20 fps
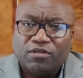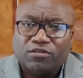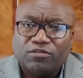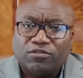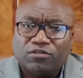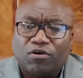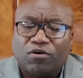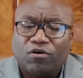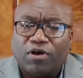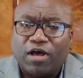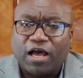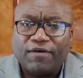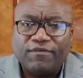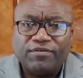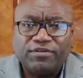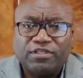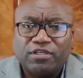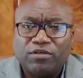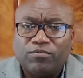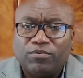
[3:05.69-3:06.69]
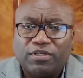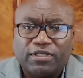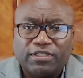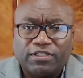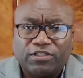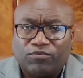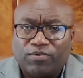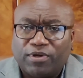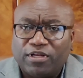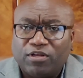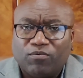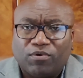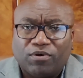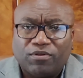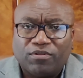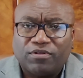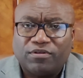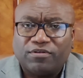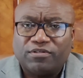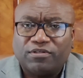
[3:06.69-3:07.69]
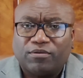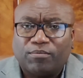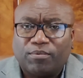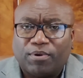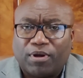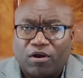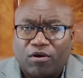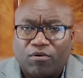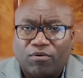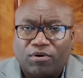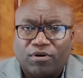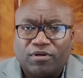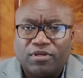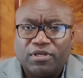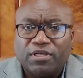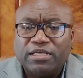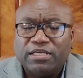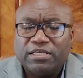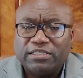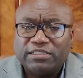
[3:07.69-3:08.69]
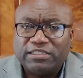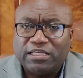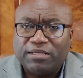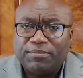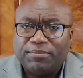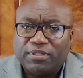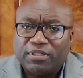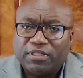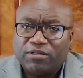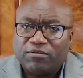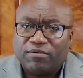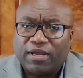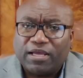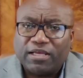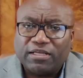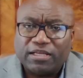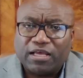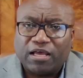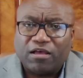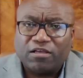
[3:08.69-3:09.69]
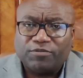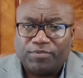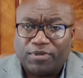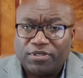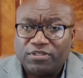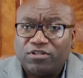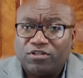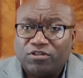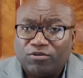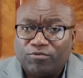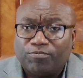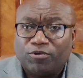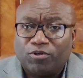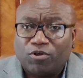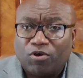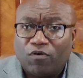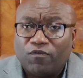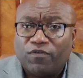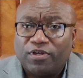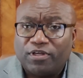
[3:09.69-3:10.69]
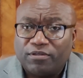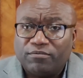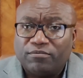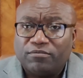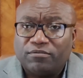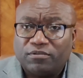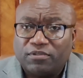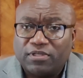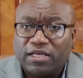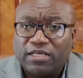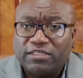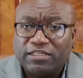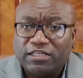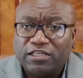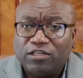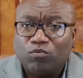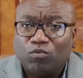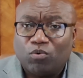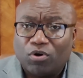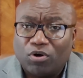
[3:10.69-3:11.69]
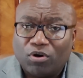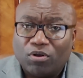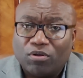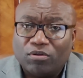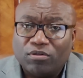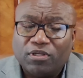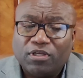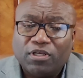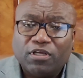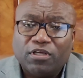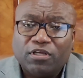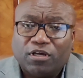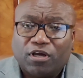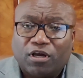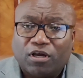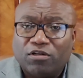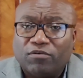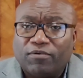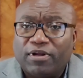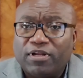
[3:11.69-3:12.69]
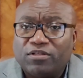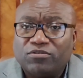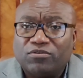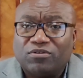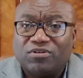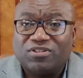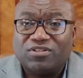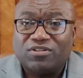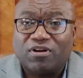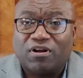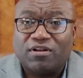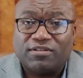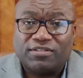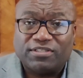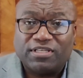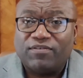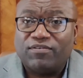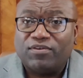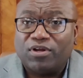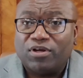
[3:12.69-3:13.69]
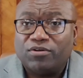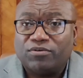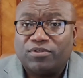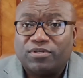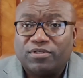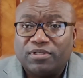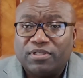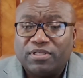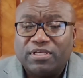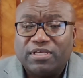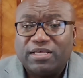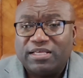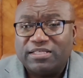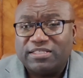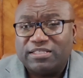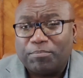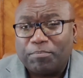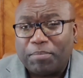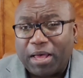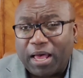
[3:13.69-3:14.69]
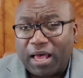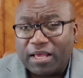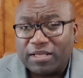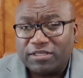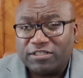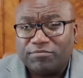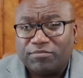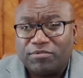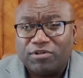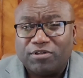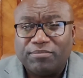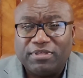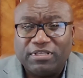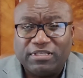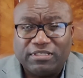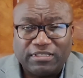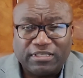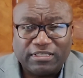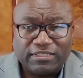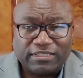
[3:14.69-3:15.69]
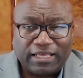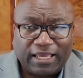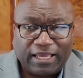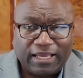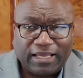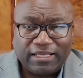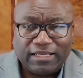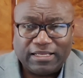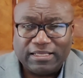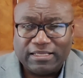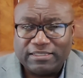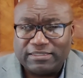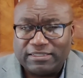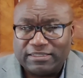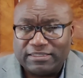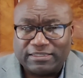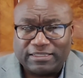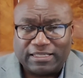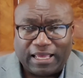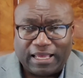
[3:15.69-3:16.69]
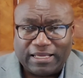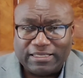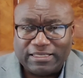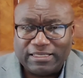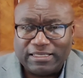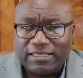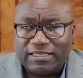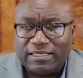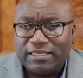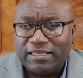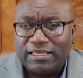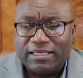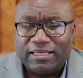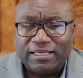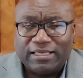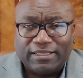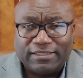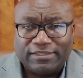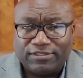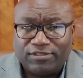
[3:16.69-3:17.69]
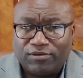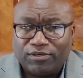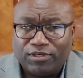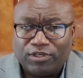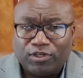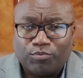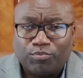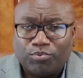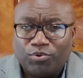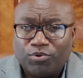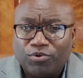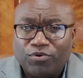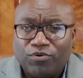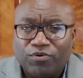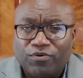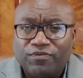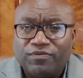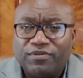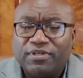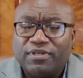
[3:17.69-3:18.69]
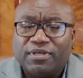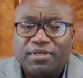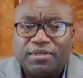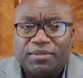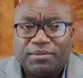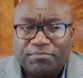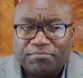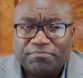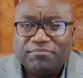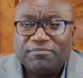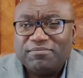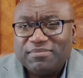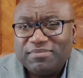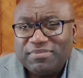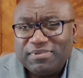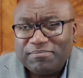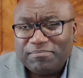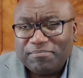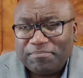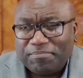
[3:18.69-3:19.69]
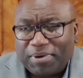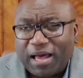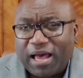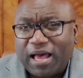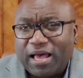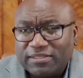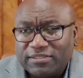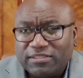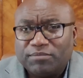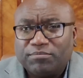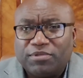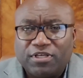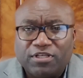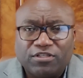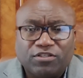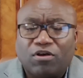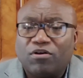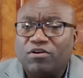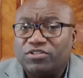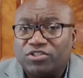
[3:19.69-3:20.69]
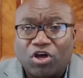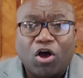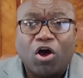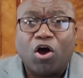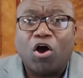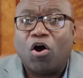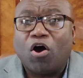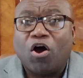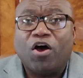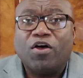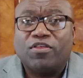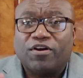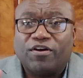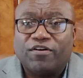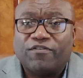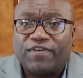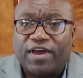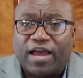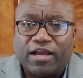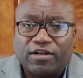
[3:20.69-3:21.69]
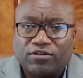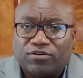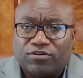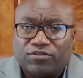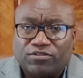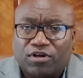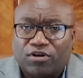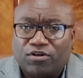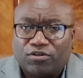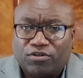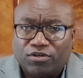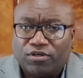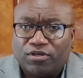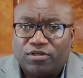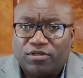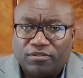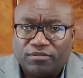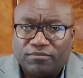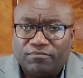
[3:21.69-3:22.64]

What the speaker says: So obviously we look at the credit worthiness of a borrower. Typically right now, especially in the COVID-19 world, underwriting is going to start at 700. Is it possible to be 680, 690 and still get approved? Possibly, as long as all other factors are good.